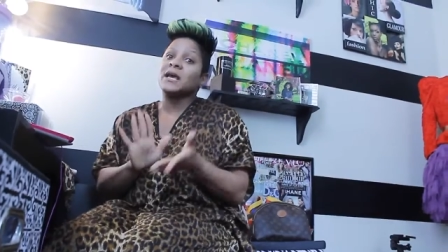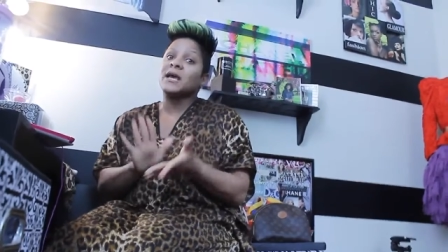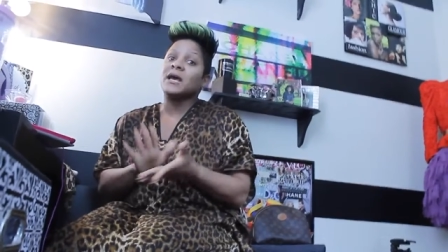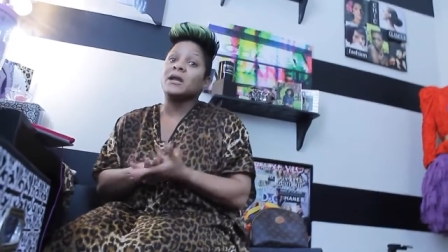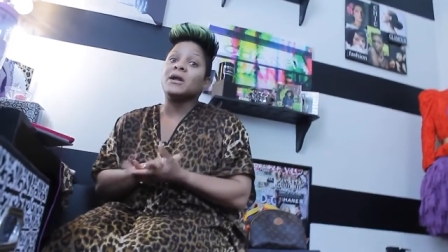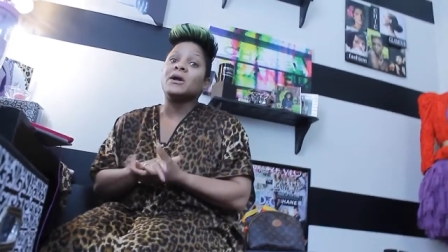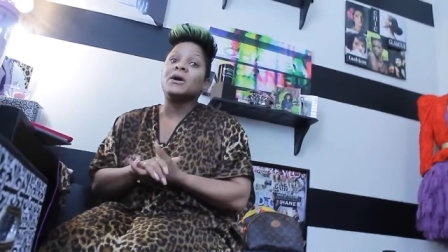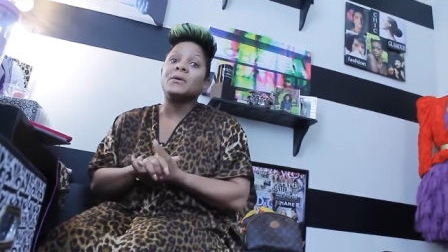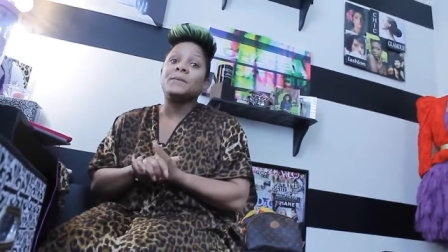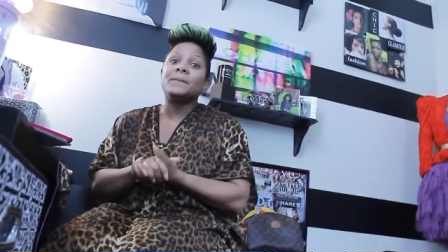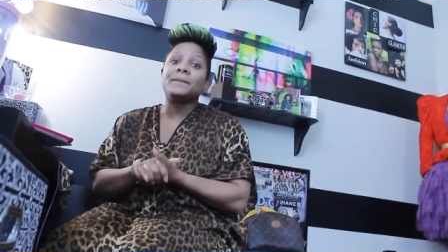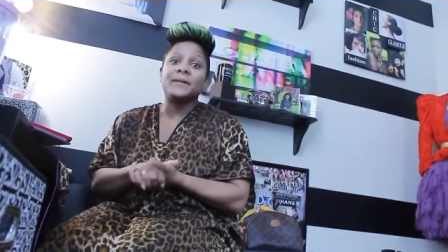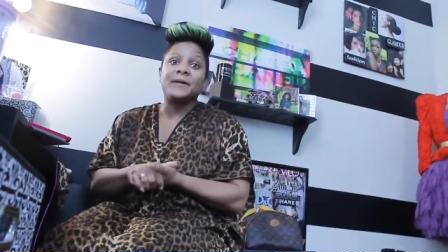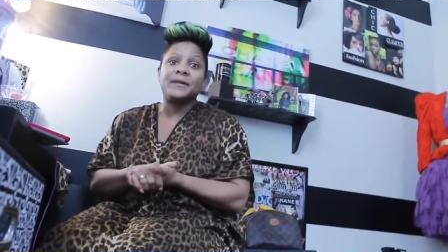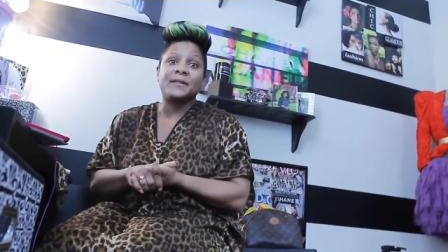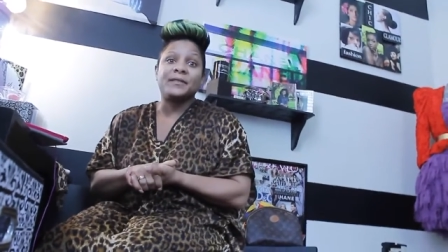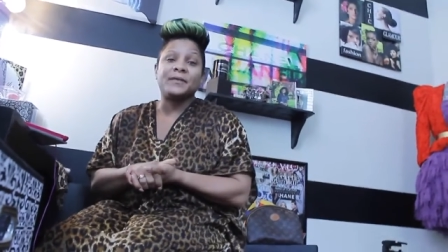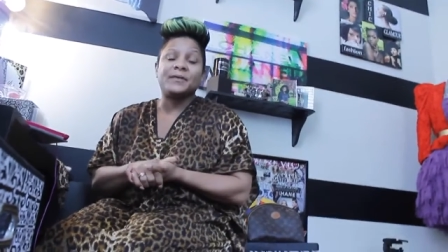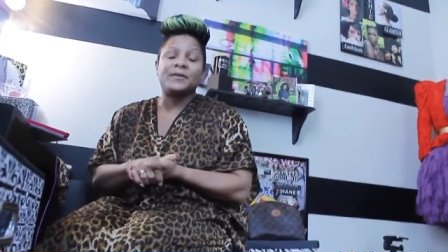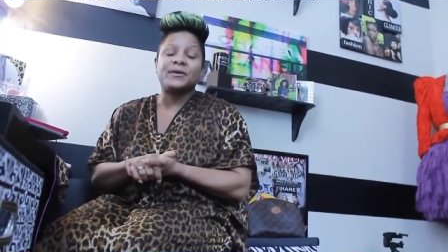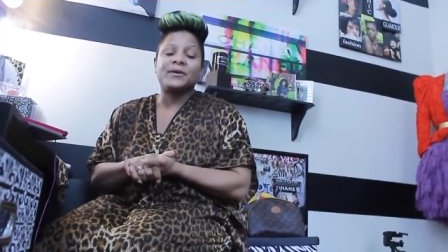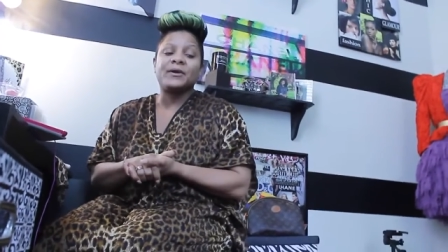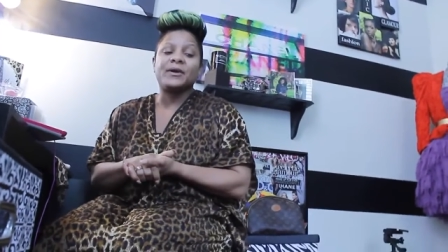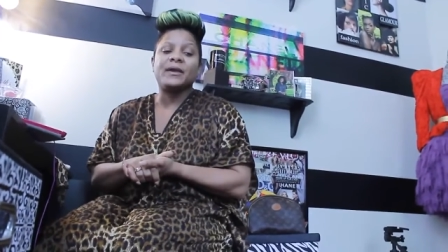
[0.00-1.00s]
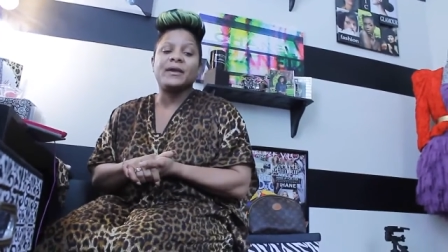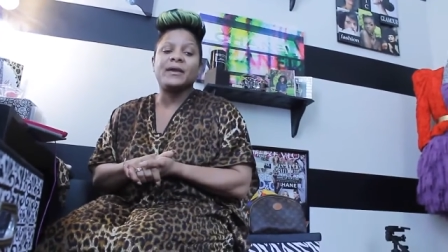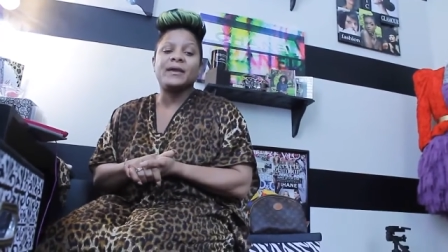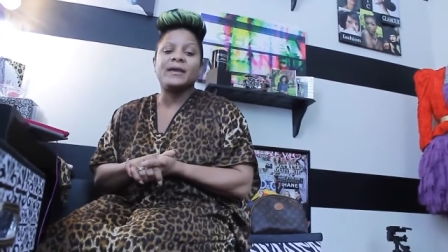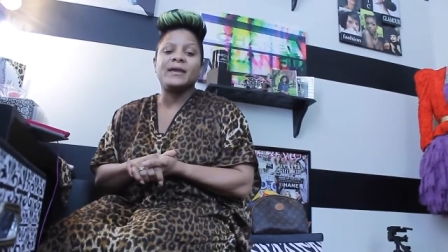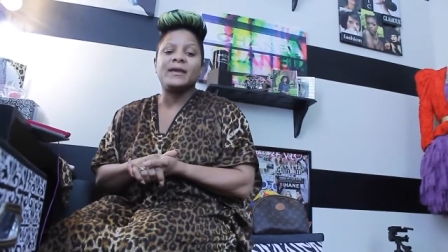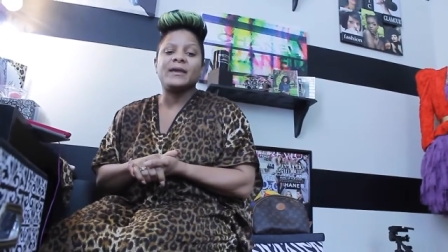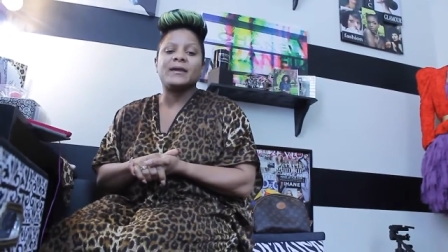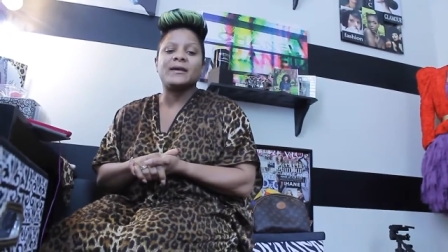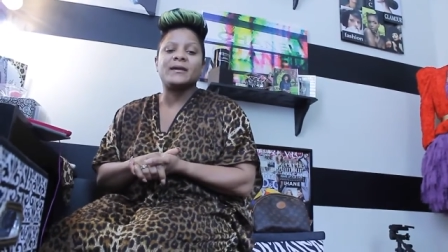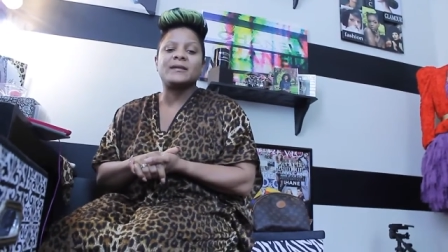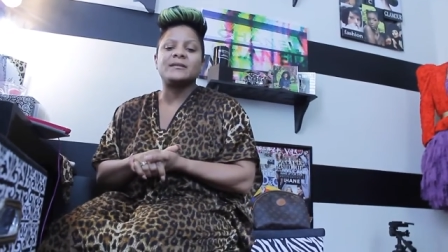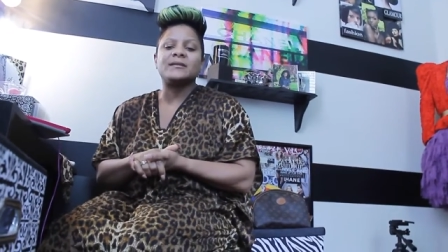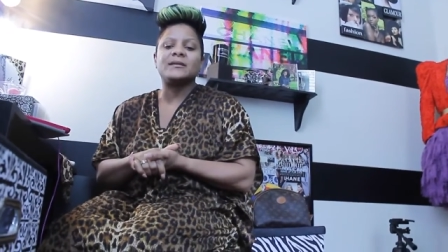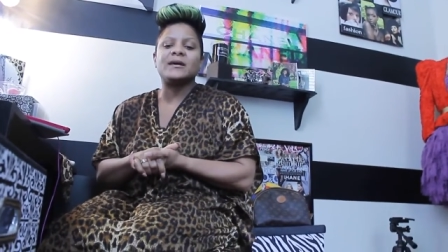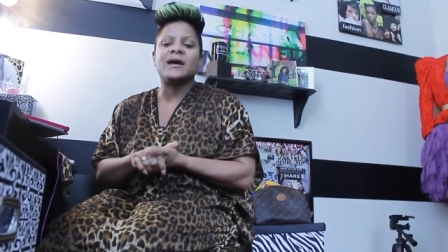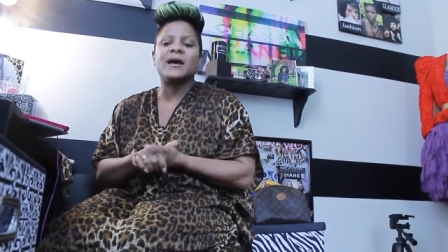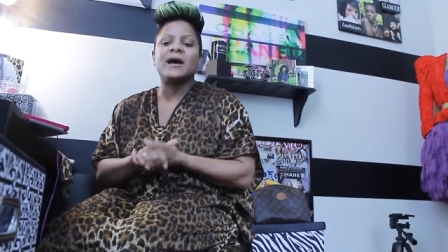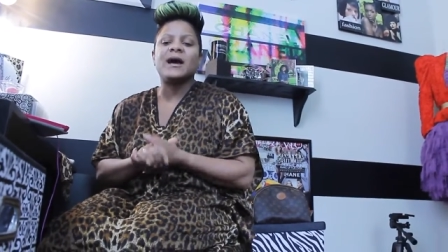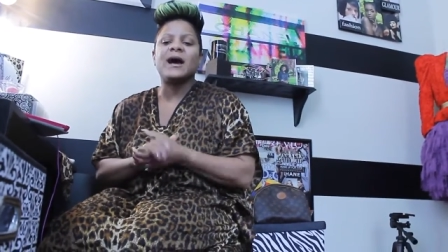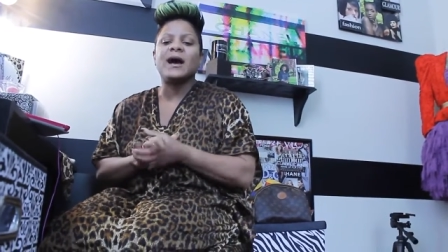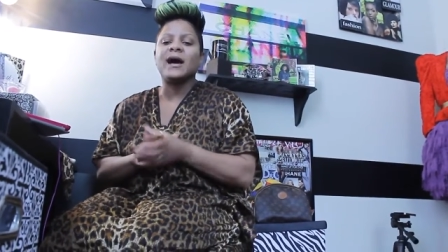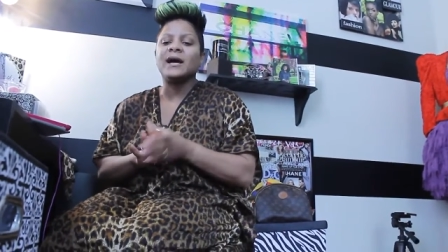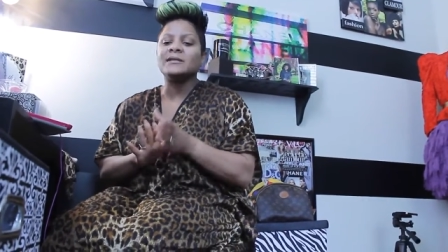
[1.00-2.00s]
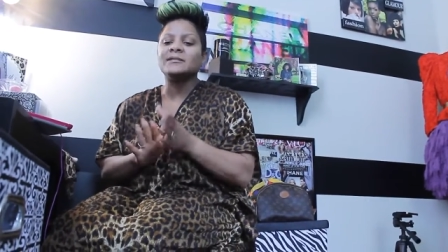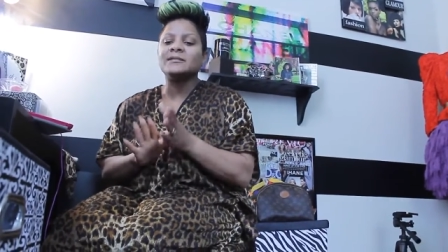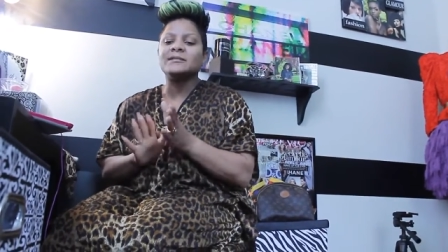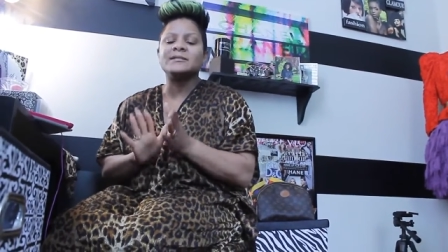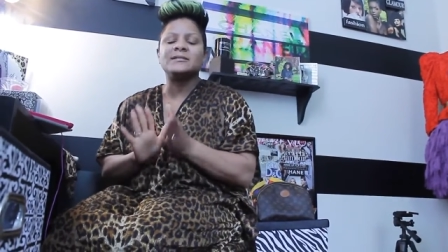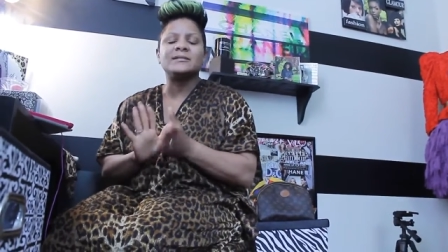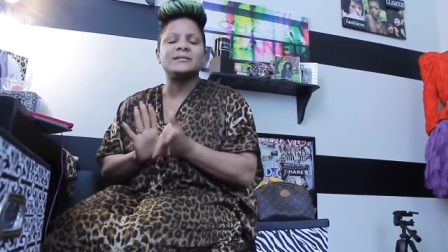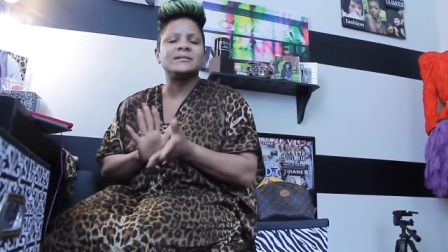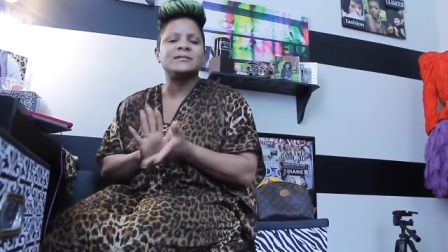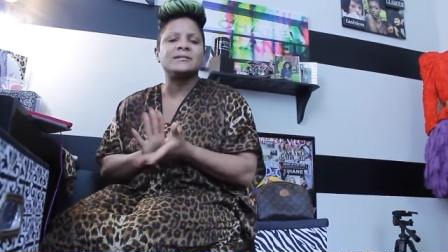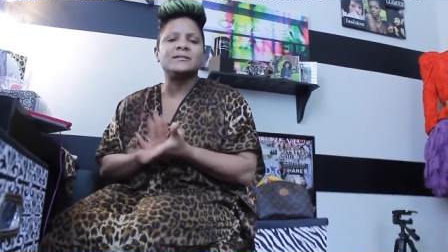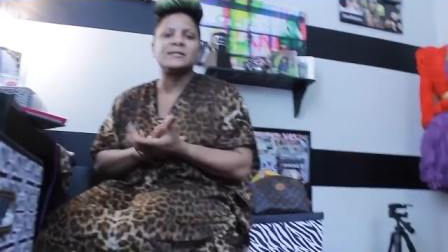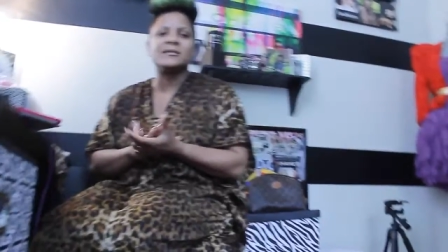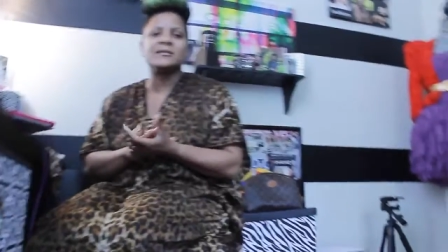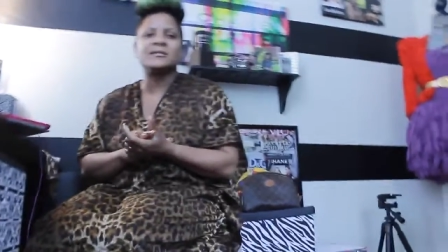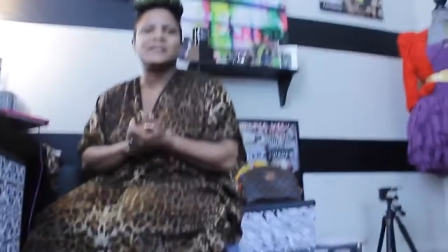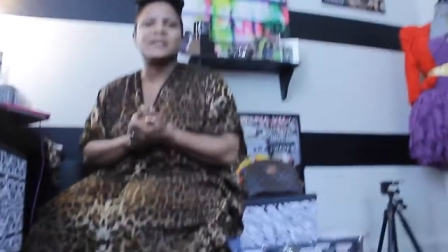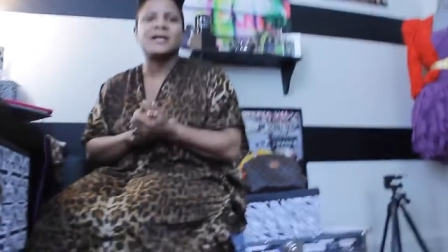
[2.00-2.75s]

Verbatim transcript: at-home mother, and I just didn't think